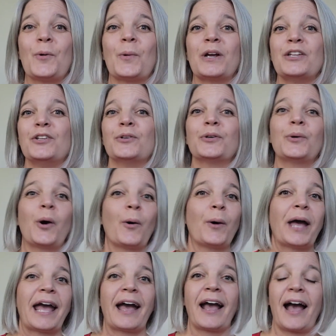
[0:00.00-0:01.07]
where you
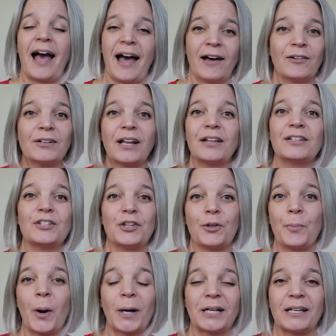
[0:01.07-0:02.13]
go out to
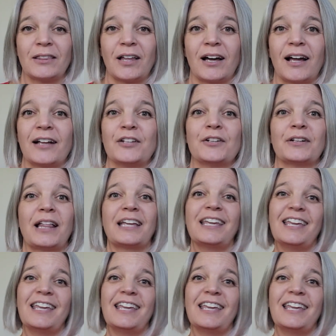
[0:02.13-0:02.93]
the parking lot and you're like,